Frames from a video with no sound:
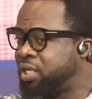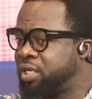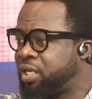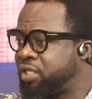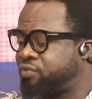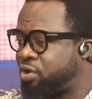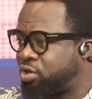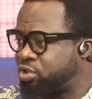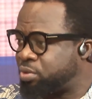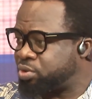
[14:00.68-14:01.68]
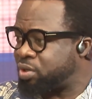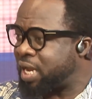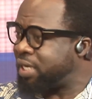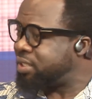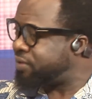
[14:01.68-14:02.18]
it's for consumption
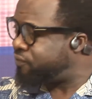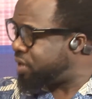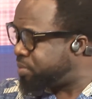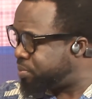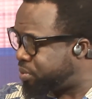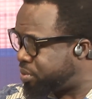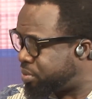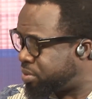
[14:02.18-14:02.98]
and it's inflammable.